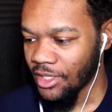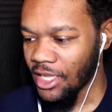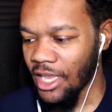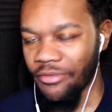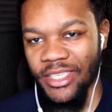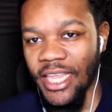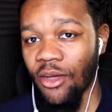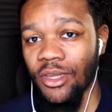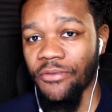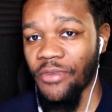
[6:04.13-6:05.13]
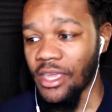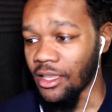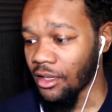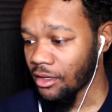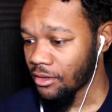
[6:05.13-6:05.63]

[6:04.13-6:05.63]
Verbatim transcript: He can't even stay on his feet.